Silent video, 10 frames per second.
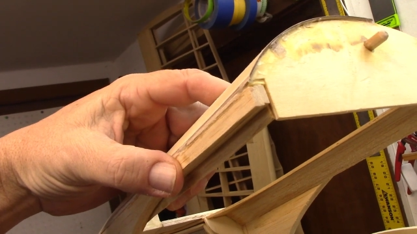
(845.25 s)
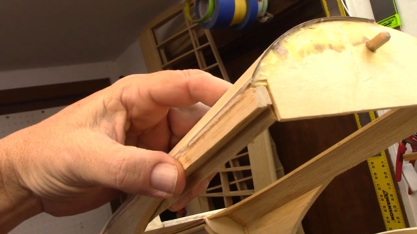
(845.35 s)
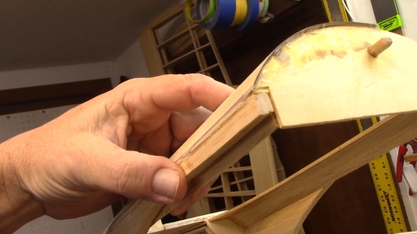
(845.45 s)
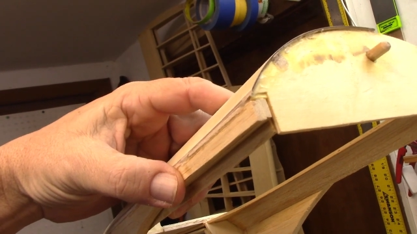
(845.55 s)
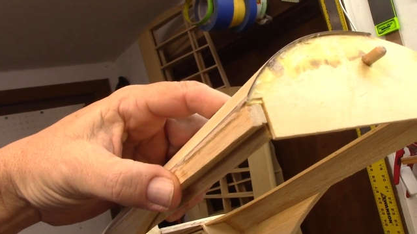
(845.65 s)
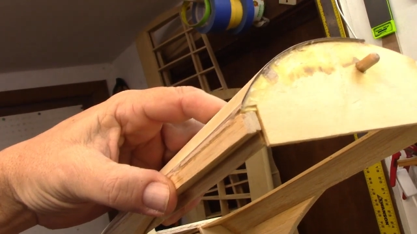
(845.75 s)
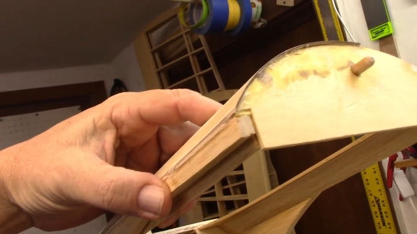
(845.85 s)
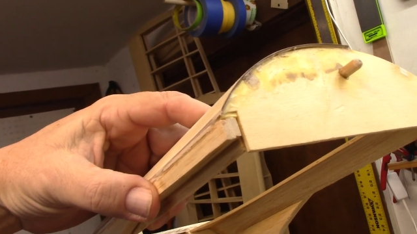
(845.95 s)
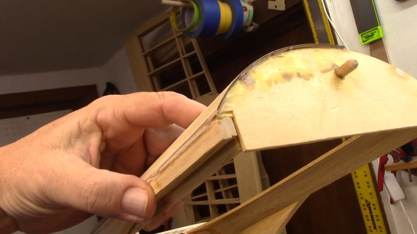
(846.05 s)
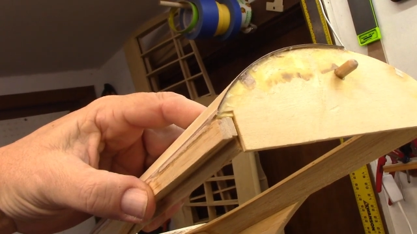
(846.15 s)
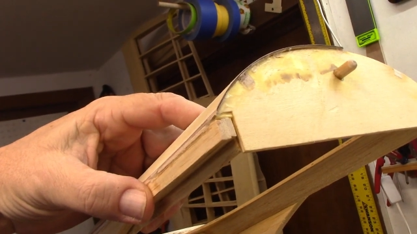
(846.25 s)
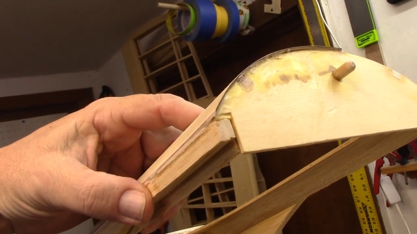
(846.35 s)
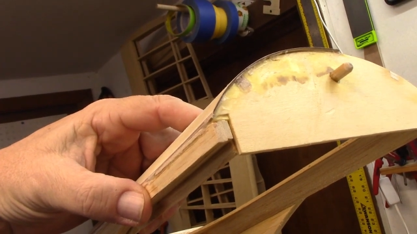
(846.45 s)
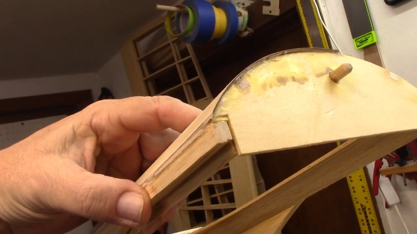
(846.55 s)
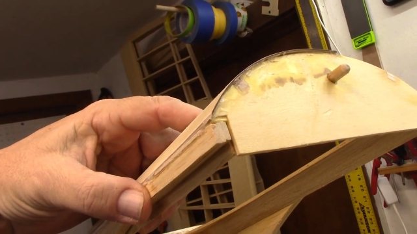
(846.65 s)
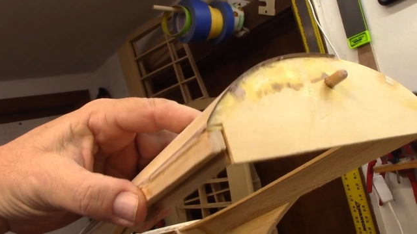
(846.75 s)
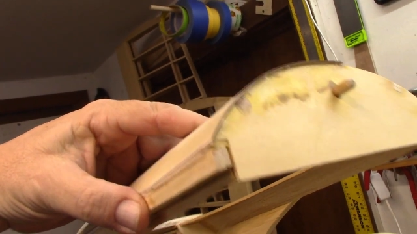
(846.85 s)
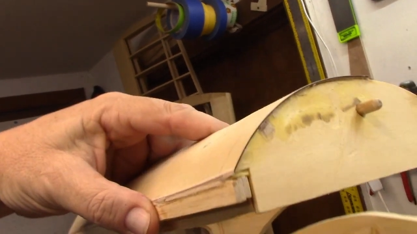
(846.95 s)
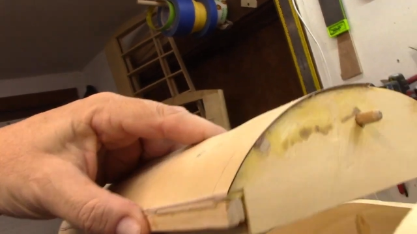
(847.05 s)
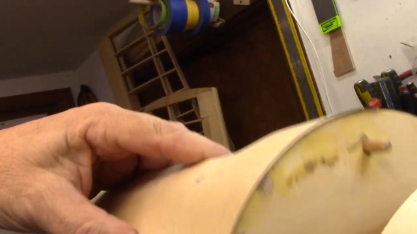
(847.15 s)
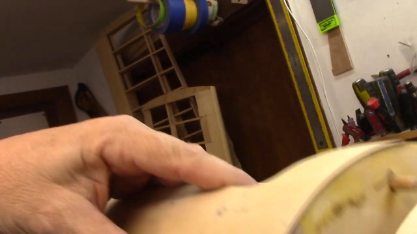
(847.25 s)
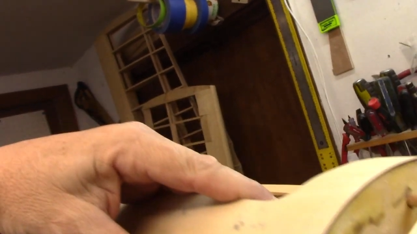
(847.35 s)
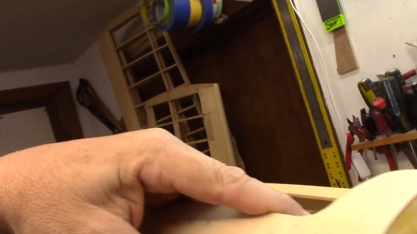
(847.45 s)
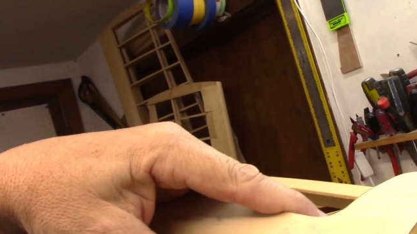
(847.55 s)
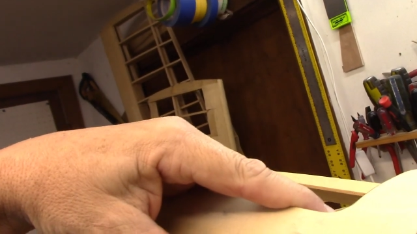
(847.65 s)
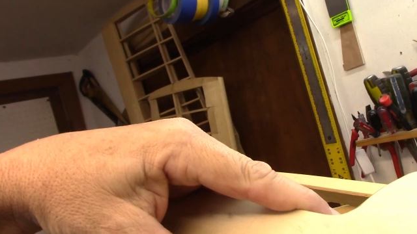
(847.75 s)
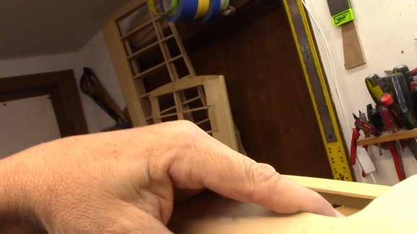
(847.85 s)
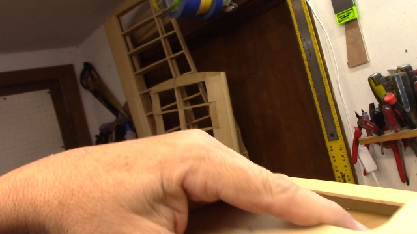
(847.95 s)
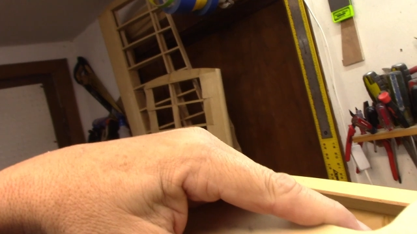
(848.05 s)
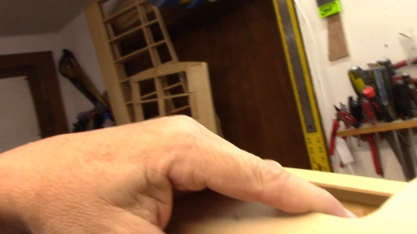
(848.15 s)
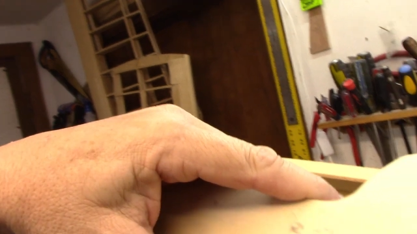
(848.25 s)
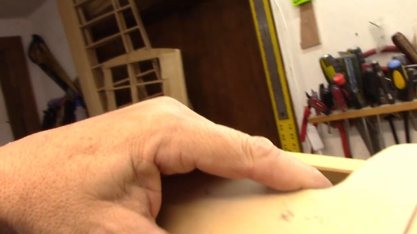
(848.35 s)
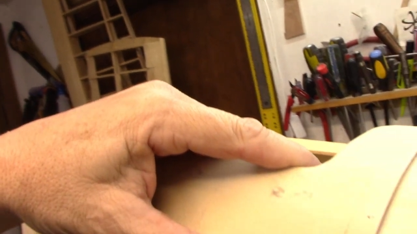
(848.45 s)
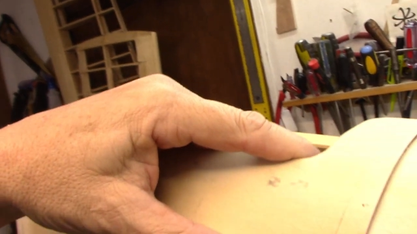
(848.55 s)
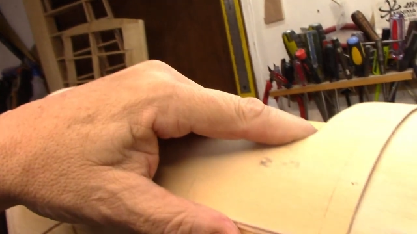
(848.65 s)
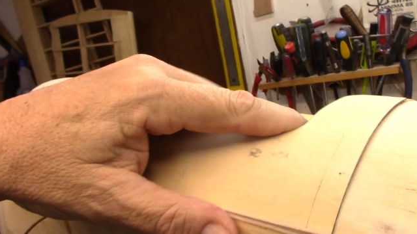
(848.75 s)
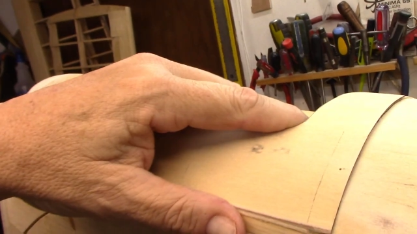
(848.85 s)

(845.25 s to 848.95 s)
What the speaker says: [unreadable: no face in view]